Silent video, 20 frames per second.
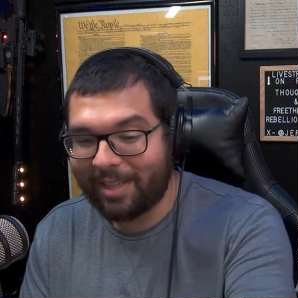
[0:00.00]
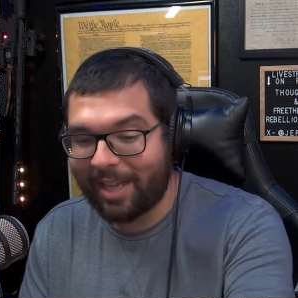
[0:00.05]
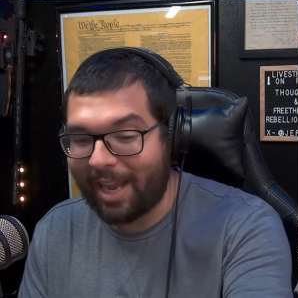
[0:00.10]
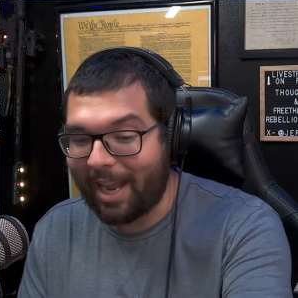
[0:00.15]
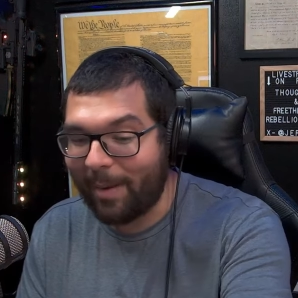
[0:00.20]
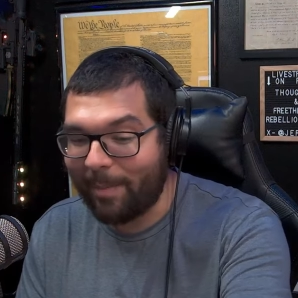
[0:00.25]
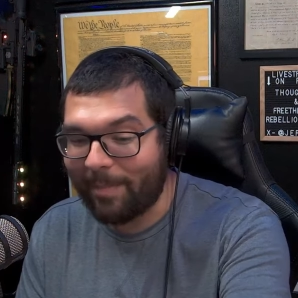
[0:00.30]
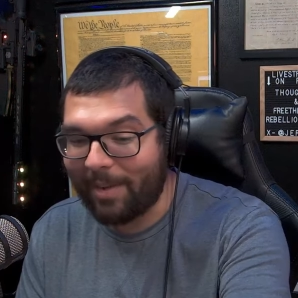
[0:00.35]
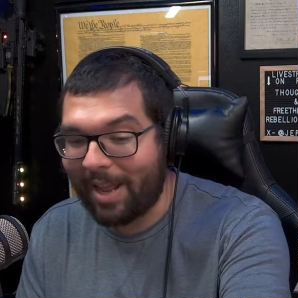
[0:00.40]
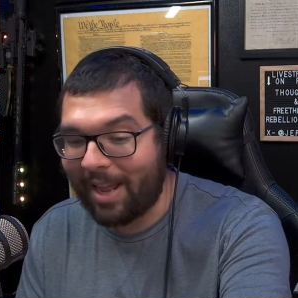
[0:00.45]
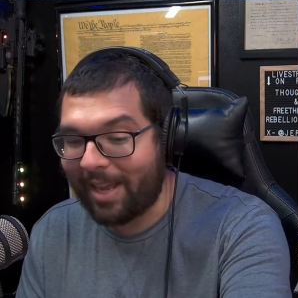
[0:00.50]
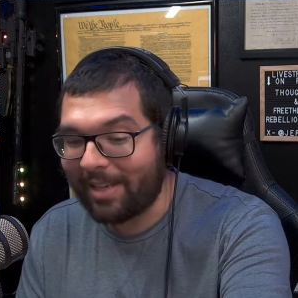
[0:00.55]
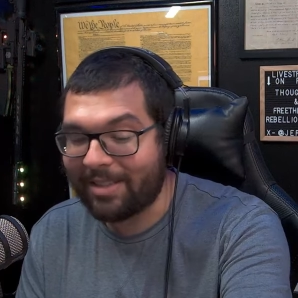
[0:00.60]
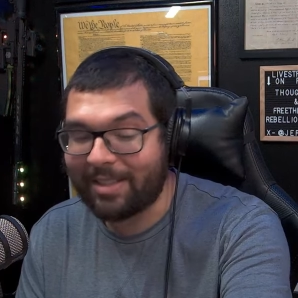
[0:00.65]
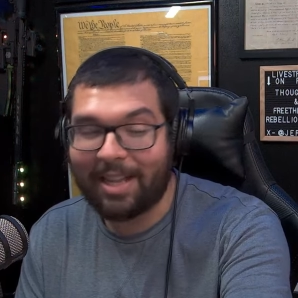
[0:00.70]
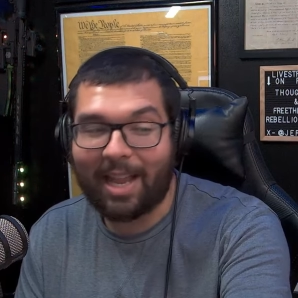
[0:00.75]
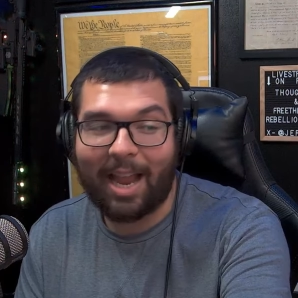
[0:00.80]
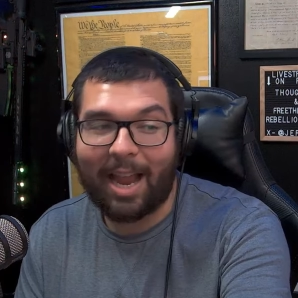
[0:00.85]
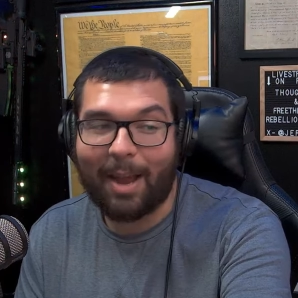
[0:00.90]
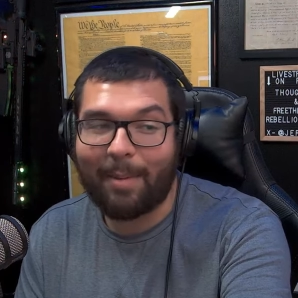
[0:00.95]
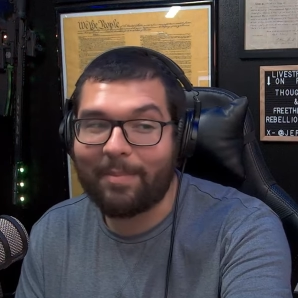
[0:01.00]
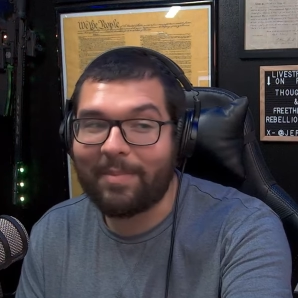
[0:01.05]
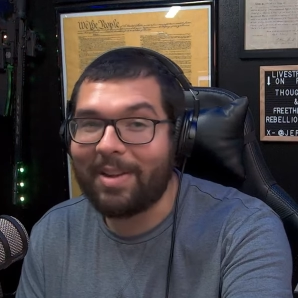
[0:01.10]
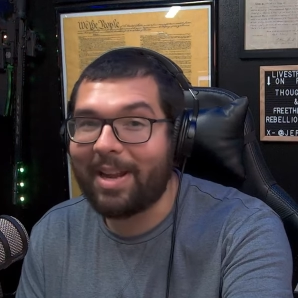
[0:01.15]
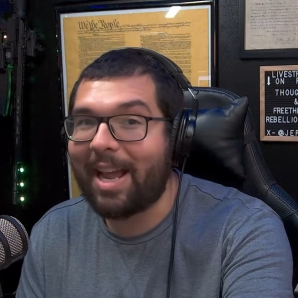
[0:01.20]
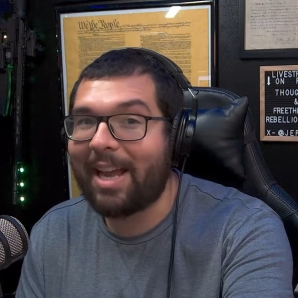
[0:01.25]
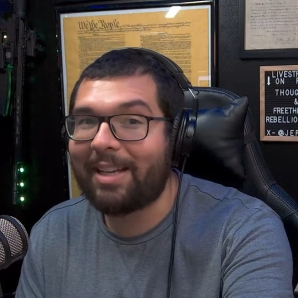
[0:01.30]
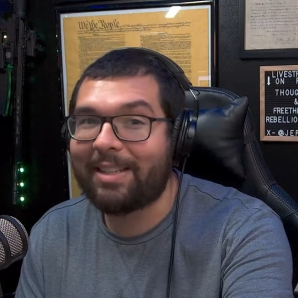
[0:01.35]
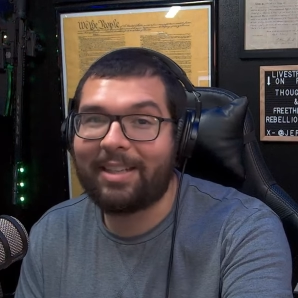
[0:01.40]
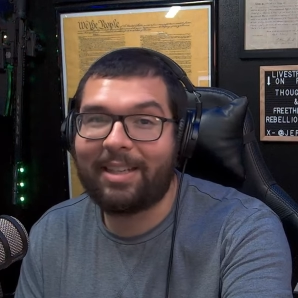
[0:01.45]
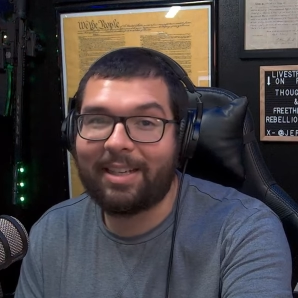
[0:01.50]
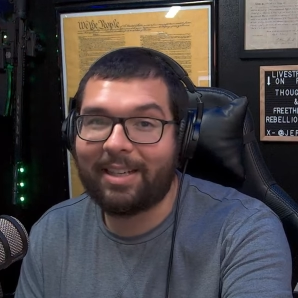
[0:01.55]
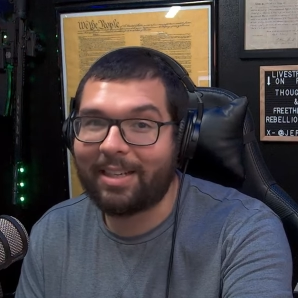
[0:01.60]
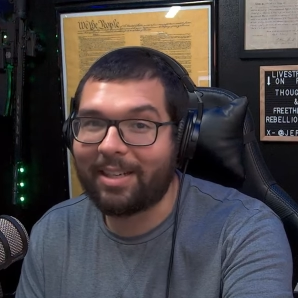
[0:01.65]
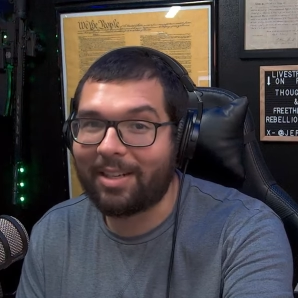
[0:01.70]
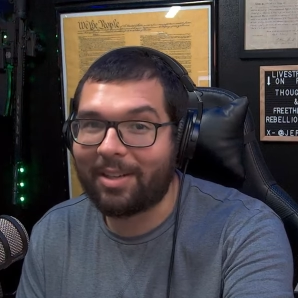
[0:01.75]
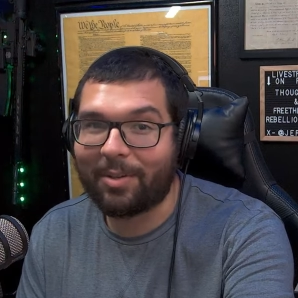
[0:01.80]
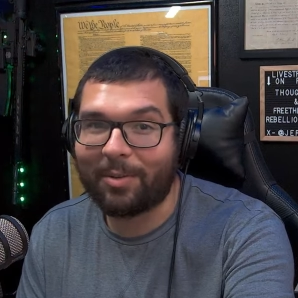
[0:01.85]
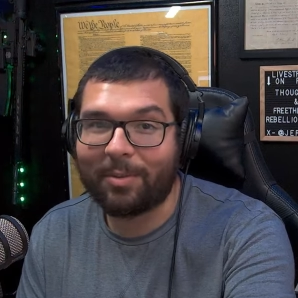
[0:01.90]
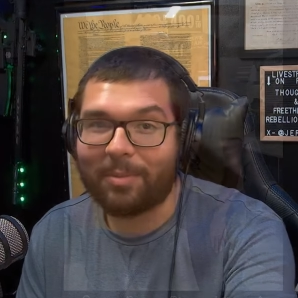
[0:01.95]
I'm not I'm not
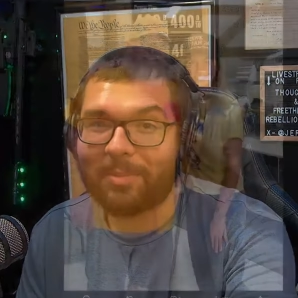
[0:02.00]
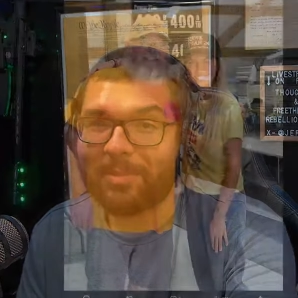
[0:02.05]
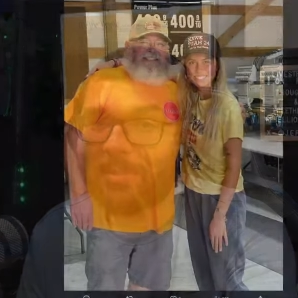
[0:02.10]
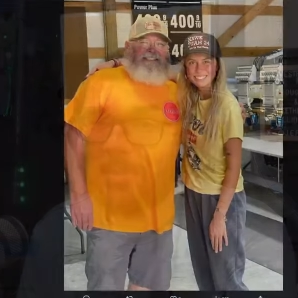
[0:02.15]
kidding you.